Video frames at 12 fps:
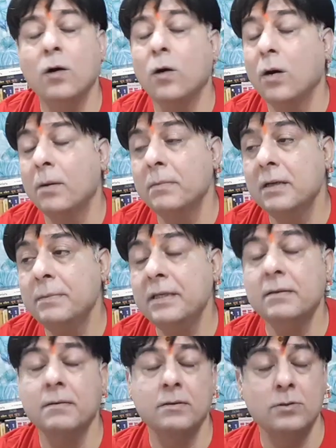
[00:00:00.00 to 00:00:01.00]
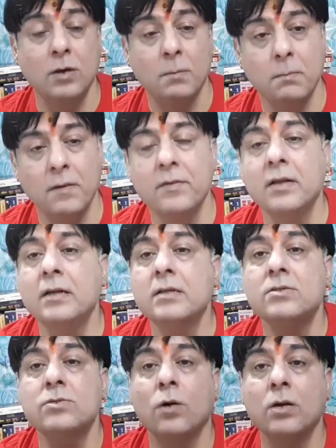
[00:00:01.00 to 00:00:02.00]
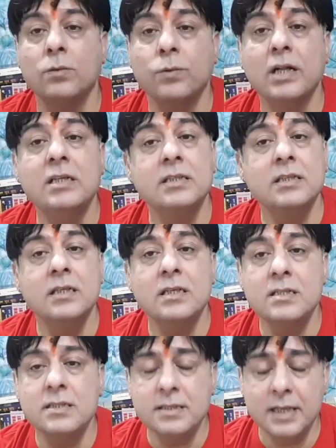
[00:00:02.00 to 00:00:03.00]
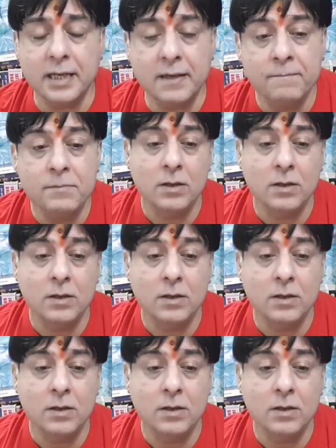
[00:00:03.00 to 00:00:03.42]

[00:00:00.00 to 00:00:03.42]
or maybe your mother is not well, she is sick,